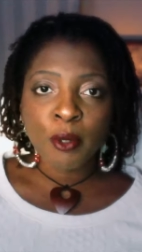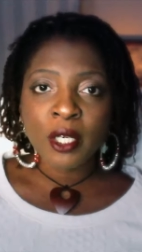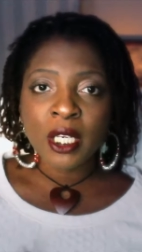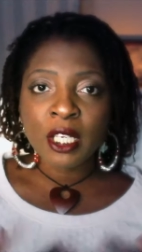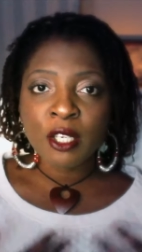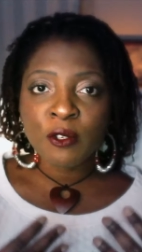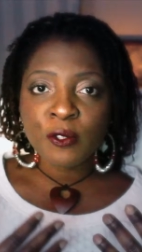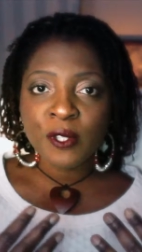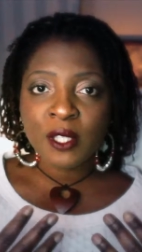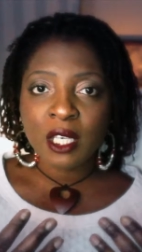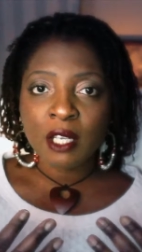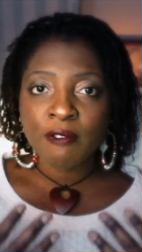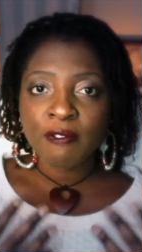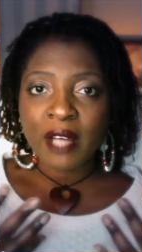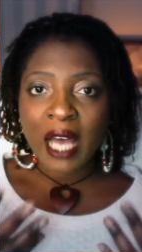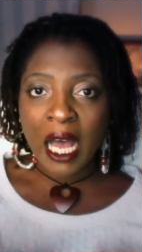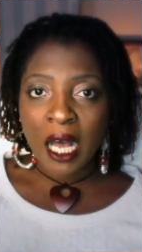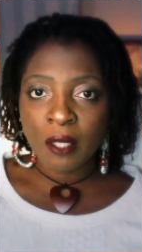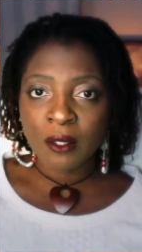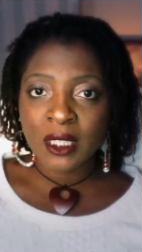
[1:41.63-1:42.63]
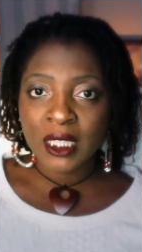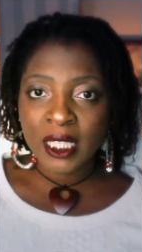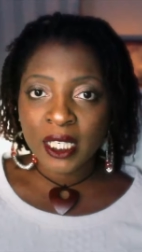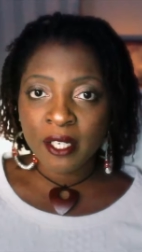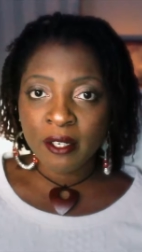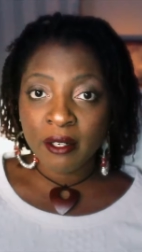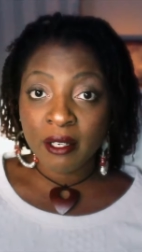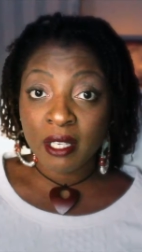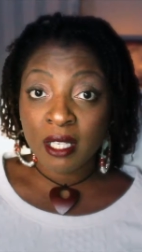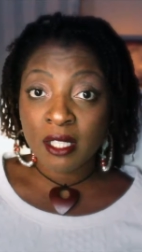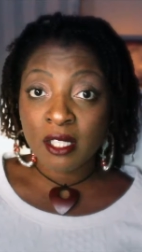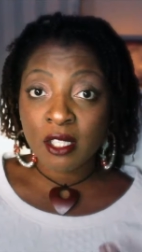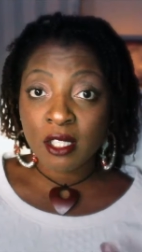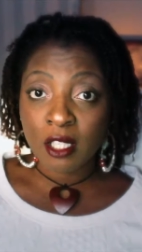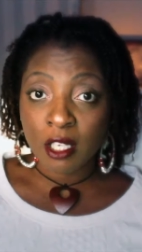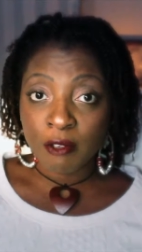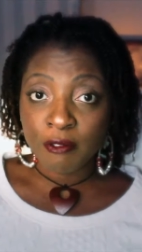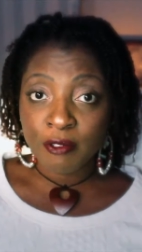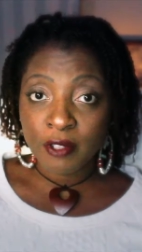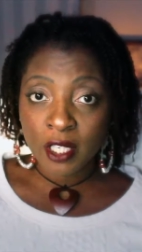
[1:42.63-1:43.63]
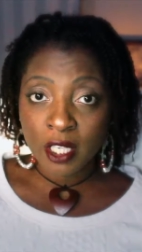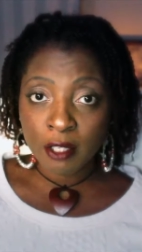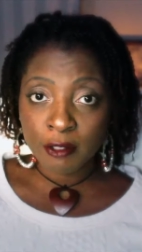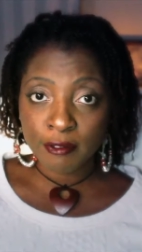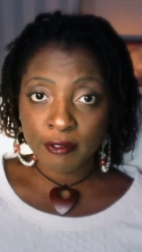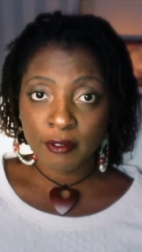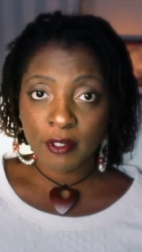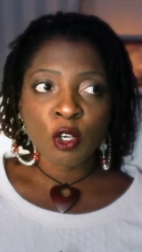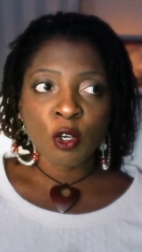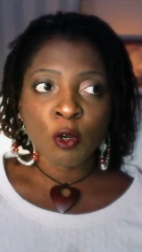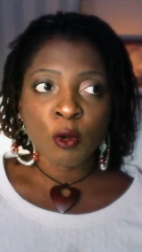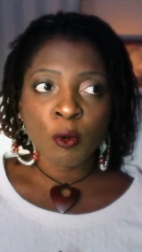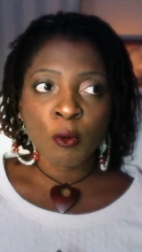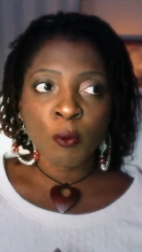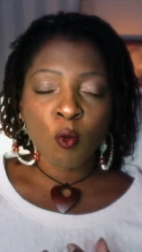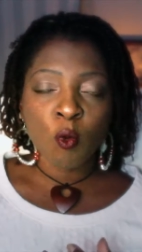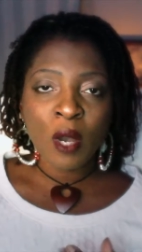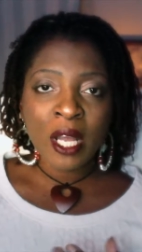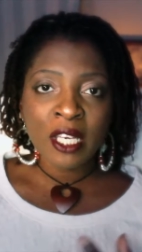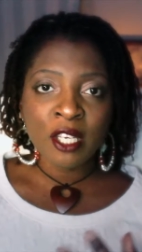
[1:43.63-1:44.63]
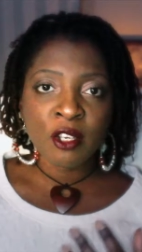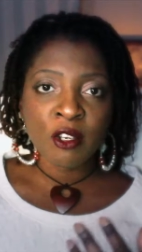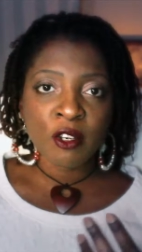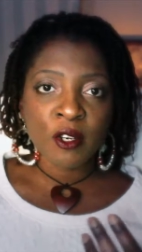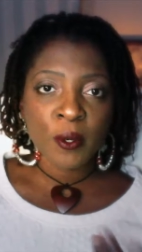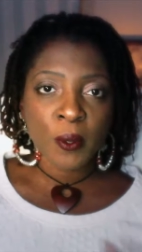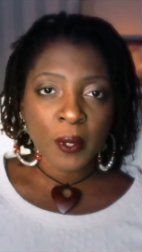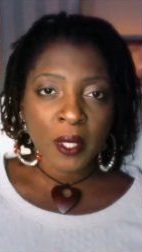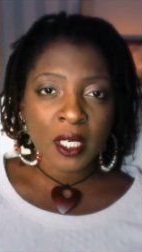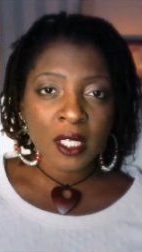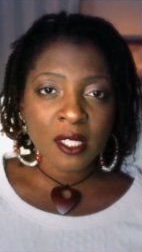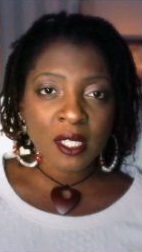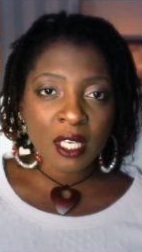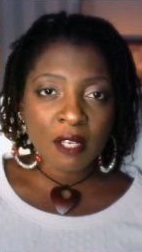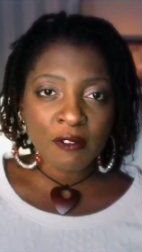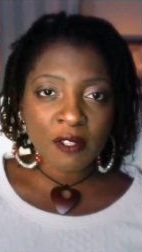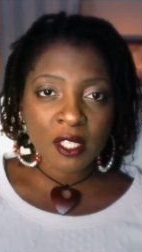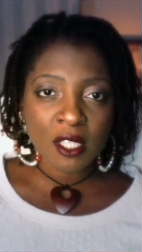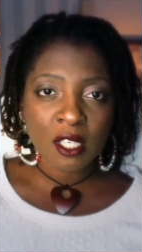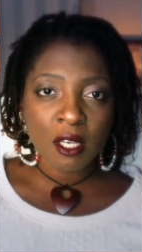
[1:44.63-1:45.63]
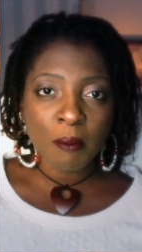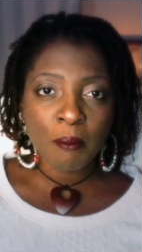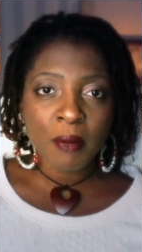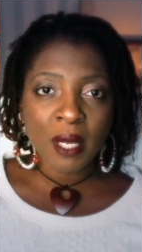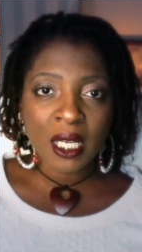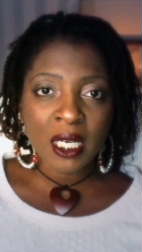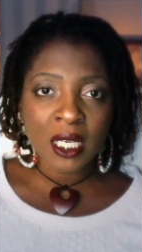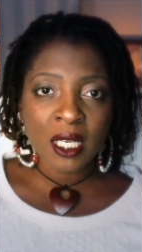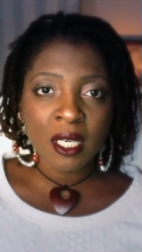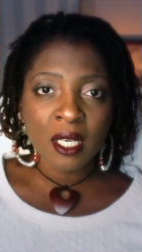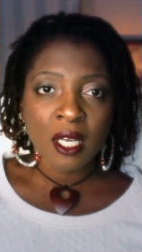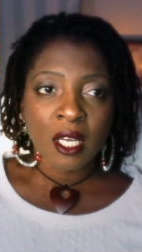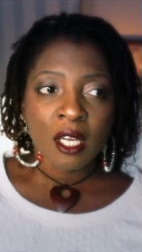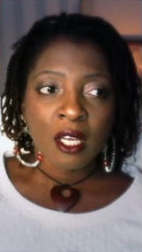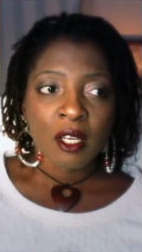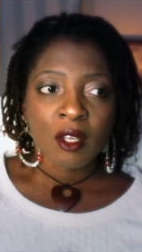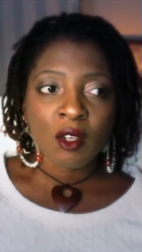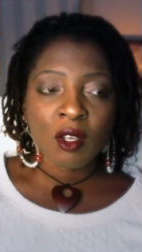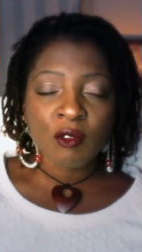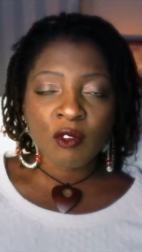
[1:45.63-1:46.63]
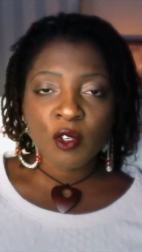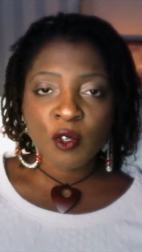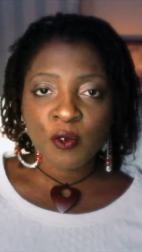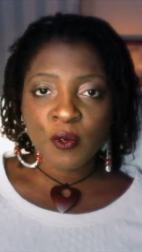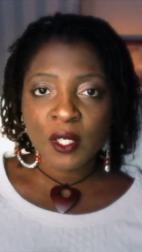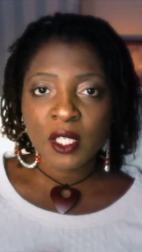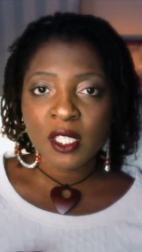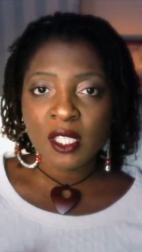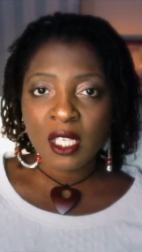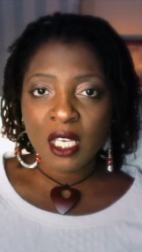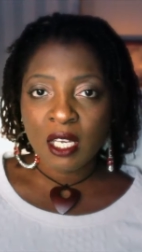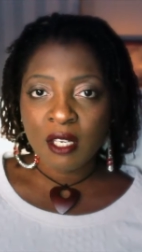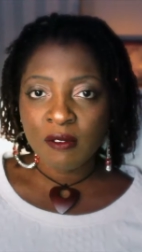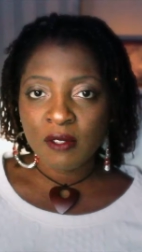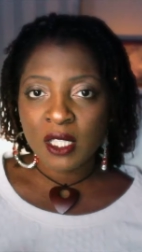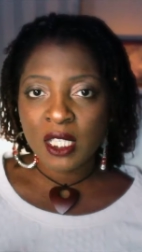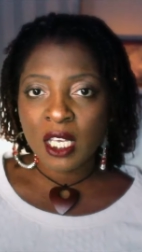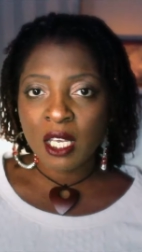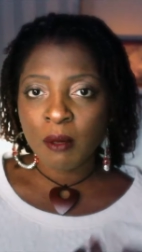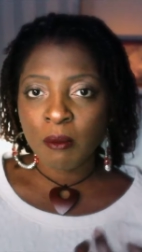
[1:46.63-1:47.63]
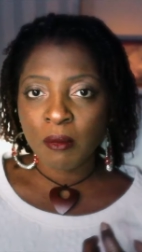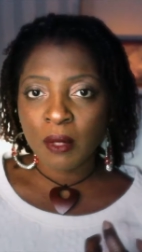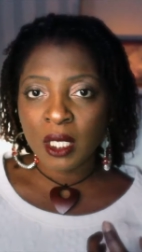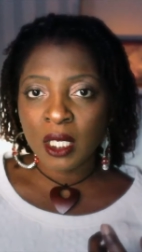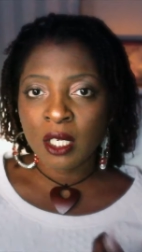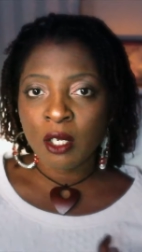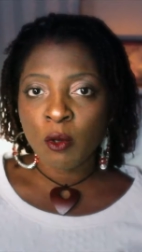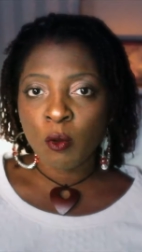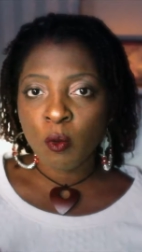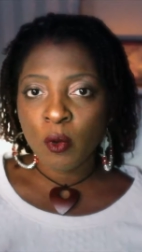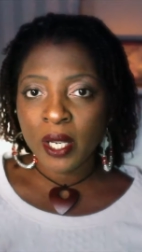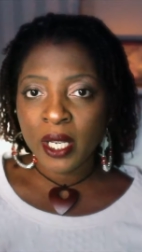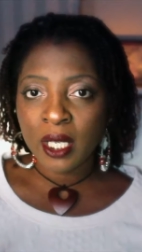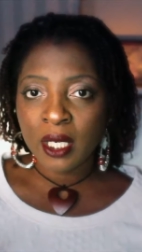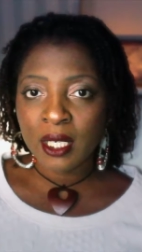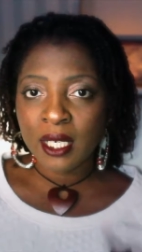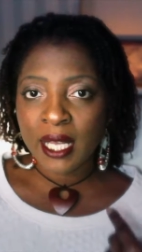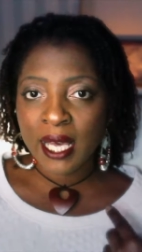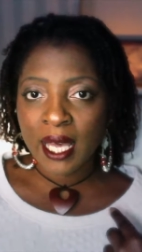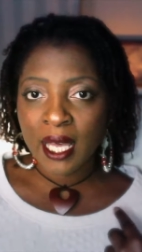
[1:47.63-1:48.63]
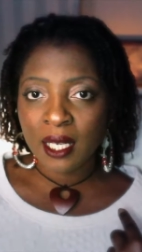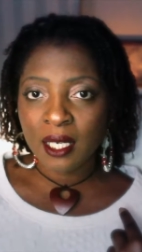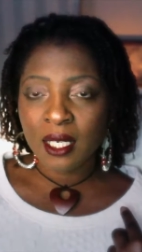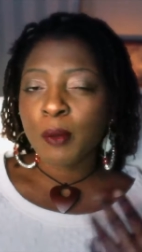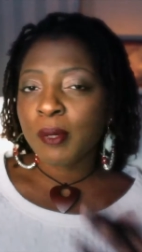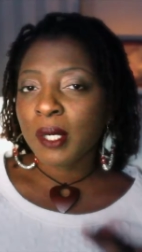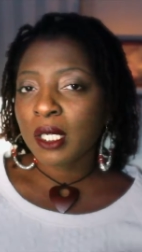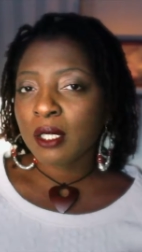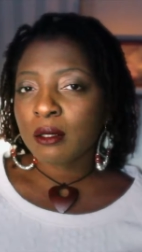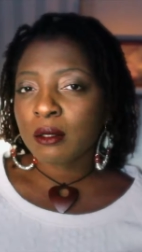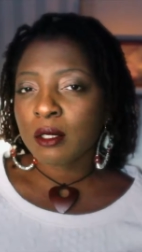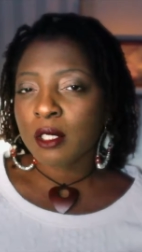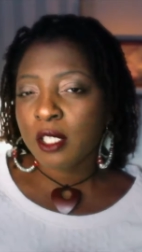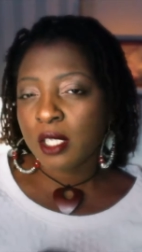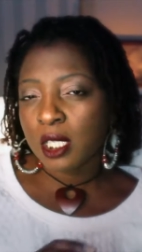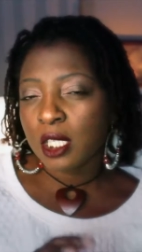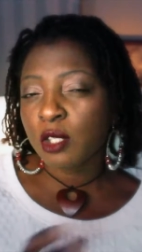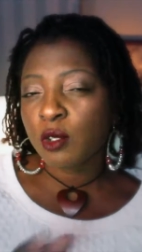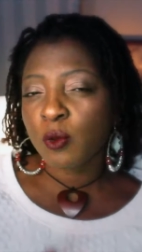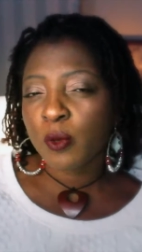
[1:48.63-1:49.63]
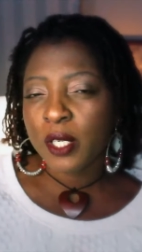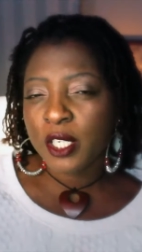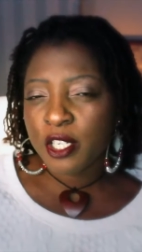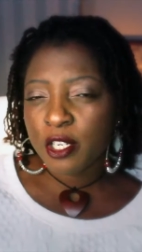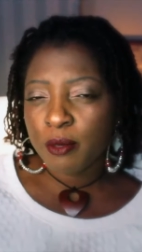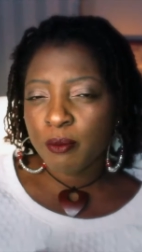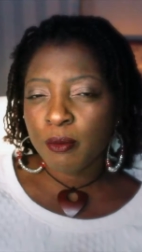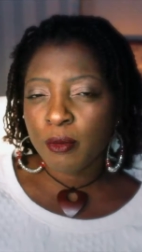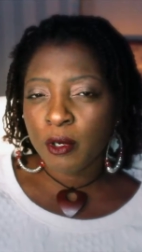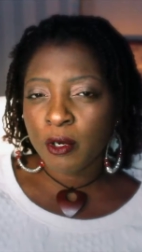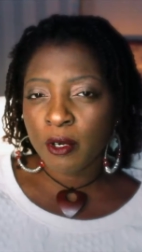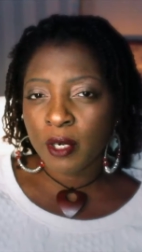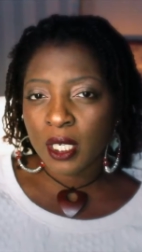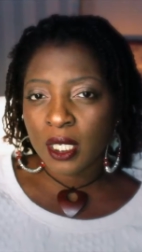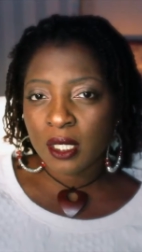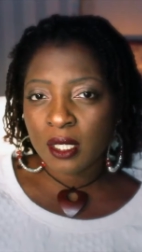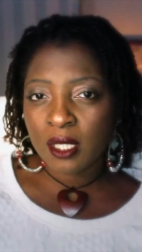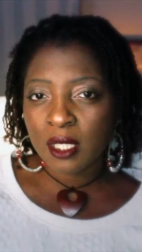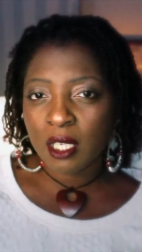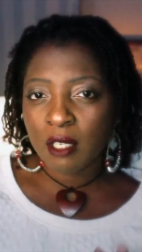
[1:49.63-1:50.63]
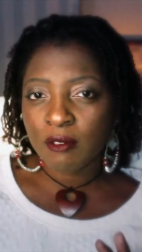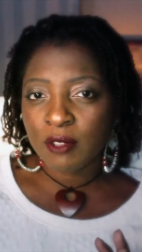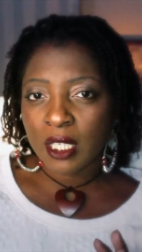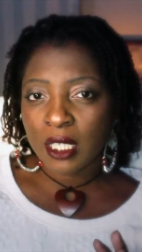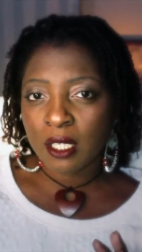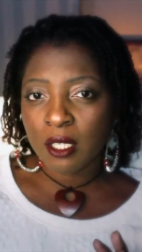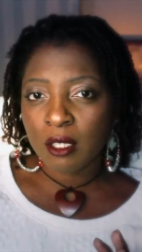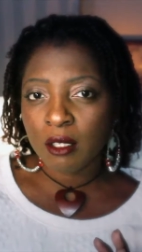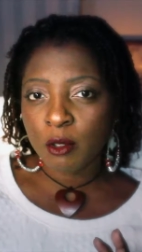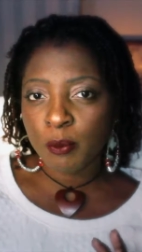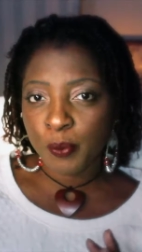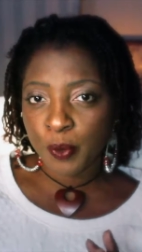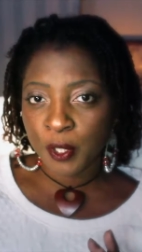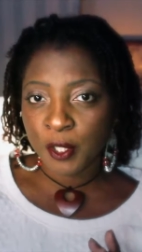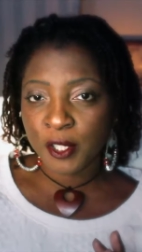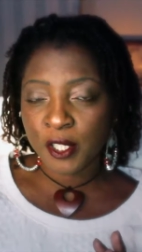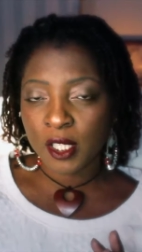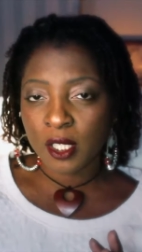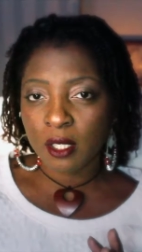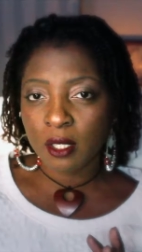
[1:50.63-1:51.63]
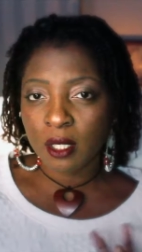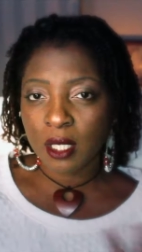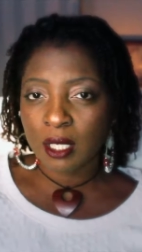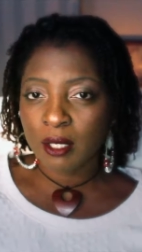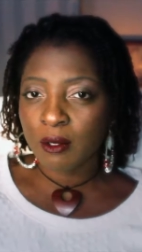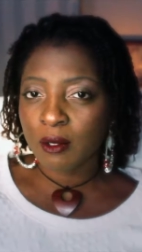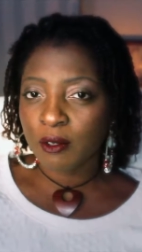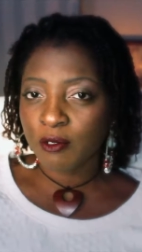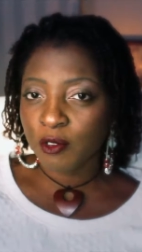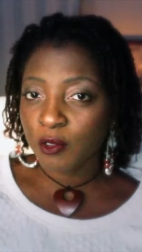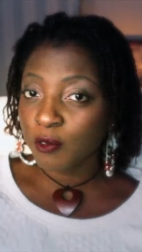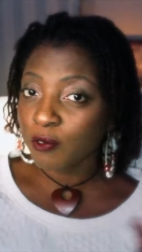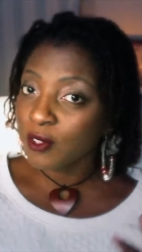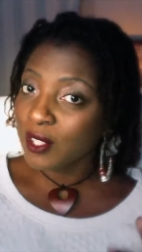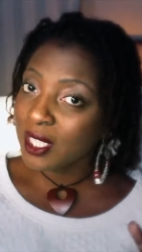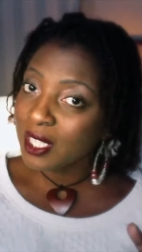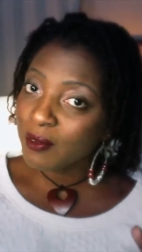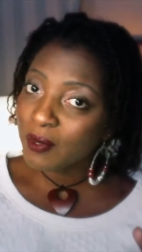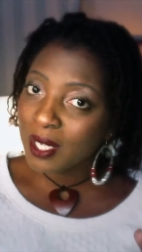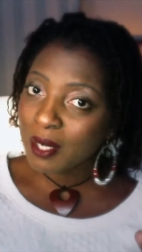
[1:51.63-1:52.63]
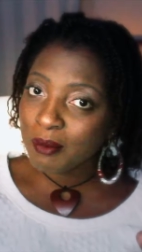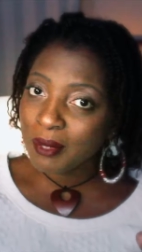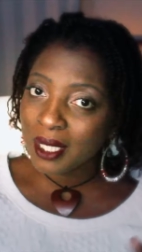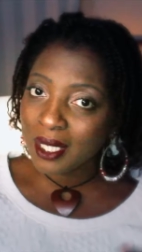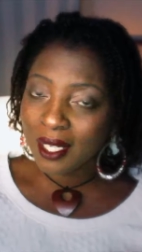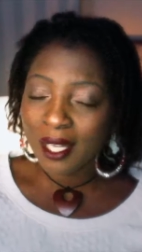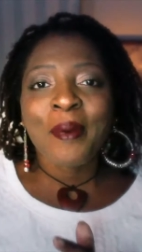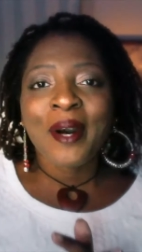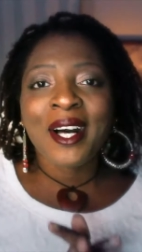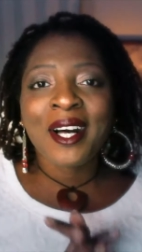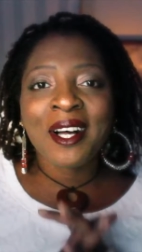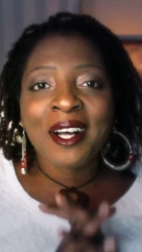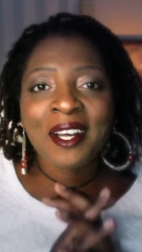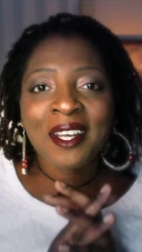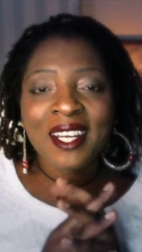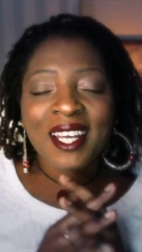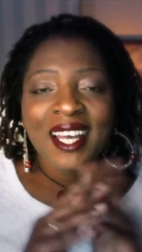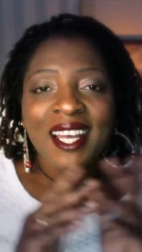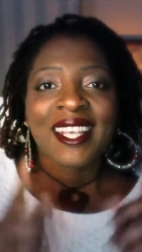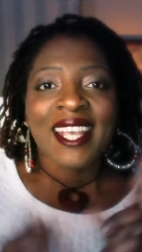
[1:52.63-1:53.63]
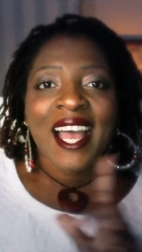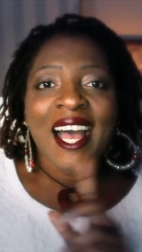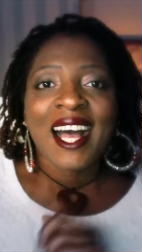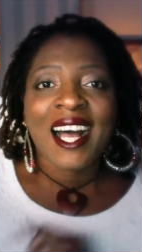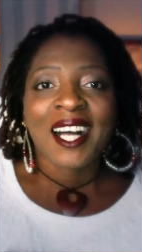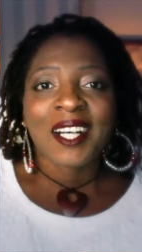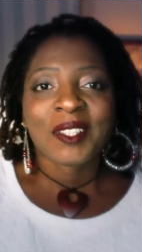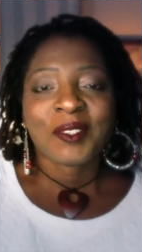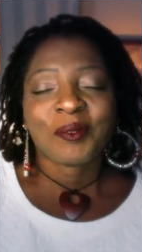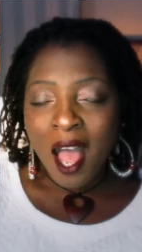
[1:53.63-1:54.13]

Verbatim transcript: it. Putting yourself out there, it's tough enough. So when you criticize somebody, you have to criticize them in a way that about the situation more itself than the person. I don't know if you see what I mean. But yeah,